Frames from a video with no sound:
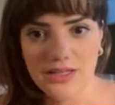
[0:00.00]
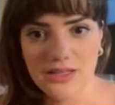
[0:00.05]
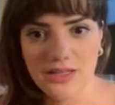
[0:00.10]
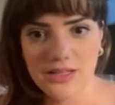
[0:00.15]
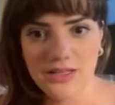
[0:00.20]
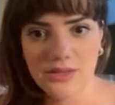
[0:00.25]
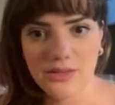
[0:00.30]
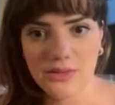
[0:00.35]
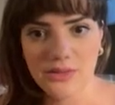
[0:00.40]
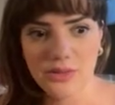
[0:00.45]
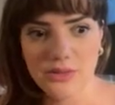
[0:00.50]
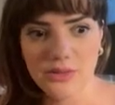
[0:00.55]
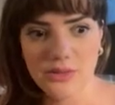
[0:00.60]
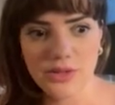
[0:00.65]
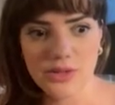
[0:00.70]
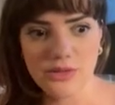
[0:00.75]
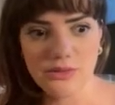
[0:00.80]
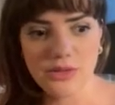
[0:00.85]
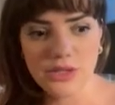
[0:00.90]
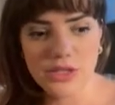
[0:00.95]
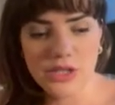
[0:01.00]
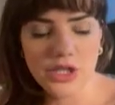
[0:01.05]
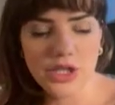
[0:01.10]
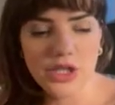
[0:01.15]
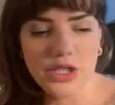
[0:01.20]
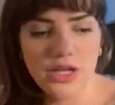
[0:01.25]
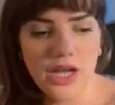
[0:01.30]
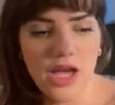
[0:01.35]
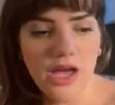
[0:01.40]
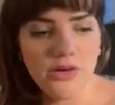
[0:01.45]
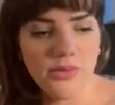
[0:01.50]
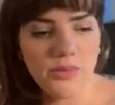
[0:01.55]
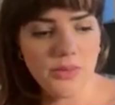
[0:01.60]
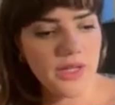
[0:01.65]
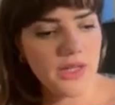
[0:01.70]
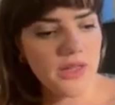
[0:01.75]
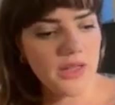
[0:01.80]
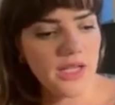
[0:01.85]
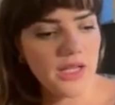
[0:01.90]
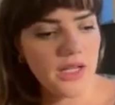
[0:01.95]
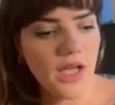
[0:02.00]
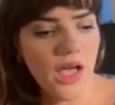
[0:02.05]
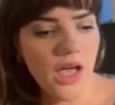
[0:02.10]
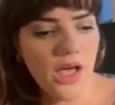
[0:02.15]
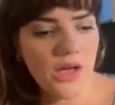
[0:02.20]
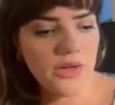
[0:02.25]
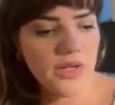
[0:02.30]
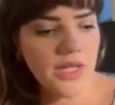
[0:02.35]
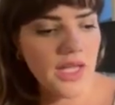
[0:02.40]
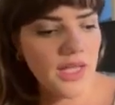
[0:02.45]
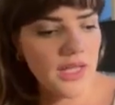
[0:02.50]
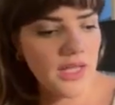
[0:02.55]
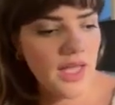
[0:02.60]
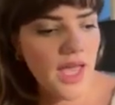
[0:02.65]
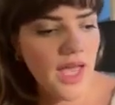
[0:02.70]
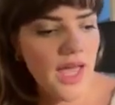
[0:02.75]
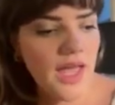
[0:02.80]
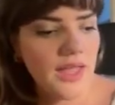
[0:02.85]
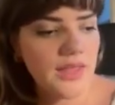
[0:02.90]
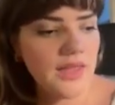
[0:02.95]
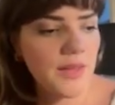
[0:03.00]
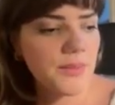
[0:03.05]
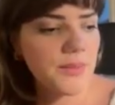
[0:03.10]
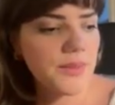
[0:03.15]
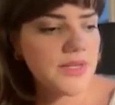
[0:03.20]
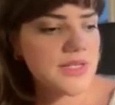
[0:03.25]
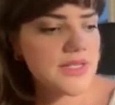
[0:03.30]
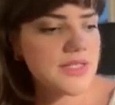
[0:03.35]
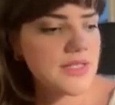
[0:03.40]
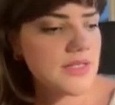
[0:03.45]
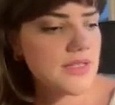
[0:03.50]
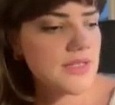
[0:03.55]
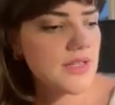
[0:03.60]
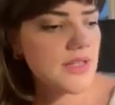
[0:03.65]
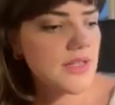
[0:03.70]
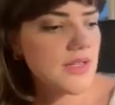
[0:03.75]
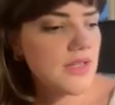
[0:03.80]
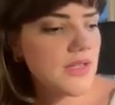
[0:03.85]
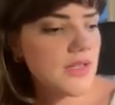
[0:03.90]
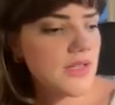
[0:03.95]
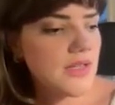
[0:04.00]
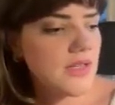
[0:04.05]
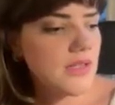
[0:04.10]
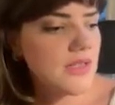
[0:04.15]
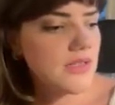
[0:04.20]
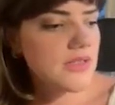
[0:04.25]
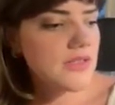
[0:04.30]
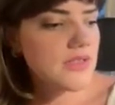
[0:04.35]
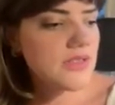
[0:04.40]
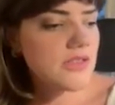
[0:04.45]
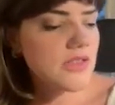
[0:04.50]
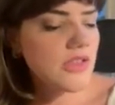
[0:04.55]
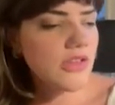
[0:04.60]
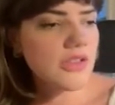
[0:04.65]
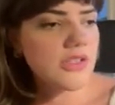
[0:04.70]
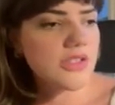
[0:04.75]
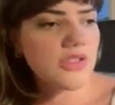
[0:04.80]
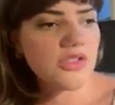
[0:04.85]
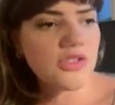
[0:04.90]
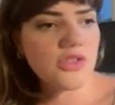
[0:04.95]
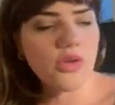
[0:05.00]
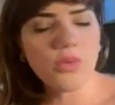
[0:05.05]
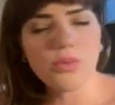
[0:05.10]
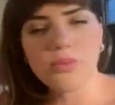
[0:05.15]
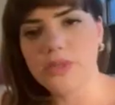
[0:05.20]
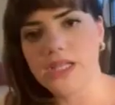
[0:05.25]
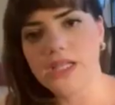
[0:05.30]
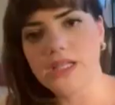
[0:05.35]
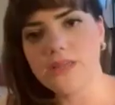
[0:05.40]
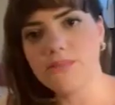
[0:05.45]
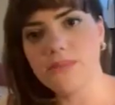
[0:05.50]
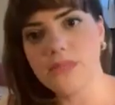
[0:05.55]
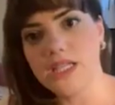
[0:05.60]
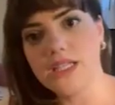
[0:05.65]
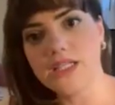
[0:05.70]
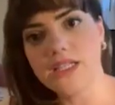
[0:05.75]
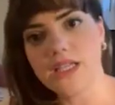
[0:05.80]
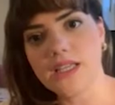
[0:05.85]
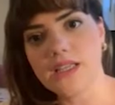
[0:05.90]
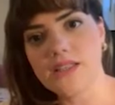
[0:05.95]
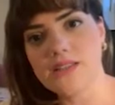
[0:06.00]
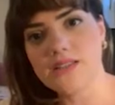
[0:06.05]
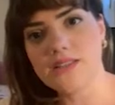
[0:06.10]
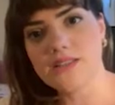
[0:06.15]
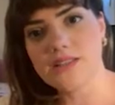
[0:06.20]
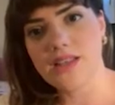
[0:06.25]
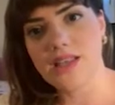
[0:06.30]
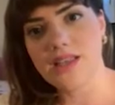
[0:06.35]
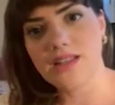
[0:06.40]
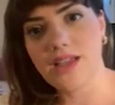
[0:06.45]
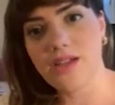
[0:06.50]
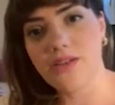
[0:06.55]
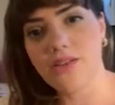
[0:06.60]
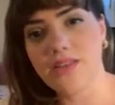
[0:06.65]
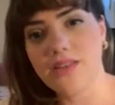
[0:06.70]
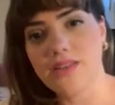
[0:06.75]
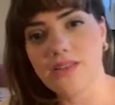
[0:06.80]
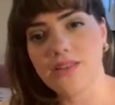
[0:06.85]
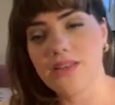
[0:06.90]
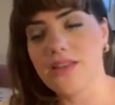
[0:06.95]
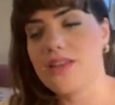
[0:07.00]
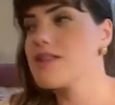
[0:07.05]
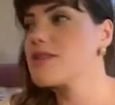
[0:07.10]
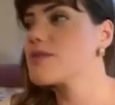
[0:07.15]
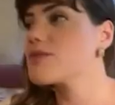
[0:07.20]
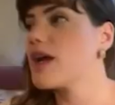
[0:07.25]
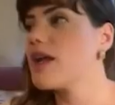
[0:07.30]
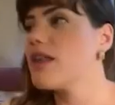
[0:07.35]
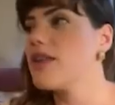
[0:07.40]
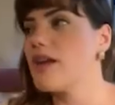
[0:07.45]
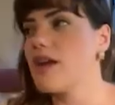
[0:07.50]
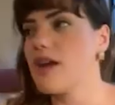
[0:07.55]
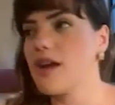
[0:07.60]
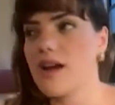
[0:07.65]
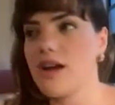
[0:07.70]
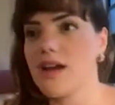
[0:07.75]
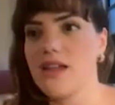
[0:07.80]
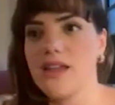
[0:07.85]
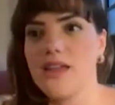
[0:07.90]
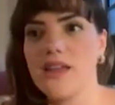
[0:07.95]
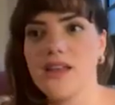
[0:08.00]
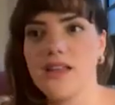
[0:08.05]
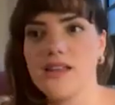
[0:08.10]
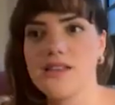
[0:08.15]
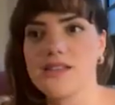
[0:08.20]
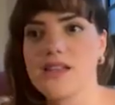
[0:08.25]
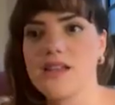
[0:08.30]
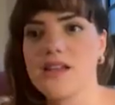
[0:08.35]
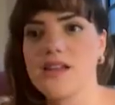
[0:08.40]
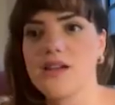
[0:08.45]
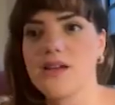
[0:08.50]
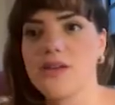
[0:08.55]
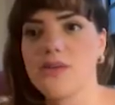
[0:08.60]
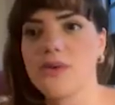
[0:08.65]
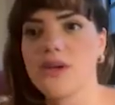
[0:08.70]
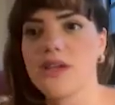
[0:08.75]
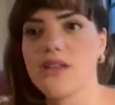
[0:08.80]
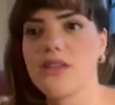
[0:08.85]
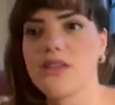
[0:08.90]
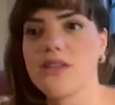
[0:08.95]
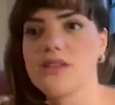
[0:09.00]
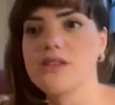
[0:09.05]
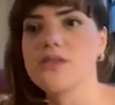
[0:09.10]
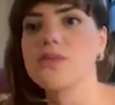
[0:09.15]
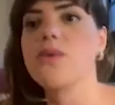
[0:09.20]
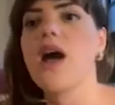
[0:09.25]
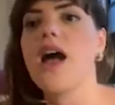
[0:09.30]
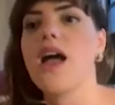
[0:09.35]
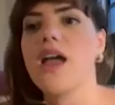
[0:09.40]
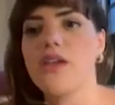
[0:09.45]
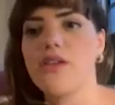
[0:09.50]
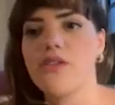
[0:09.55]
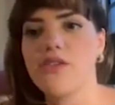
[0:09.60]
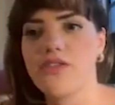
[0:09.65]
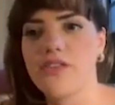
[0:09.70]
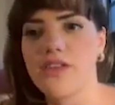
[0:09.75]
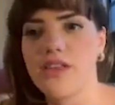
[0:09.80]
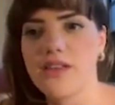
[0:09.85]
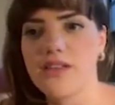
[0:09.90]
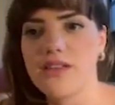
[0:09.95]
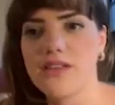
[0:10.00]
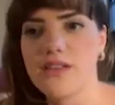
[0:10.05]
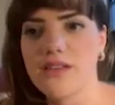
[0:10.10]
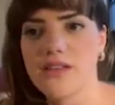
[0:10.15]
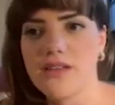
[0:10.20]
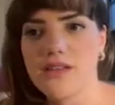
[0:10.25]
Like we learned how to be like, oh, okay, yeah, that person stole millions, and now he's right there eating dinner with his wife, and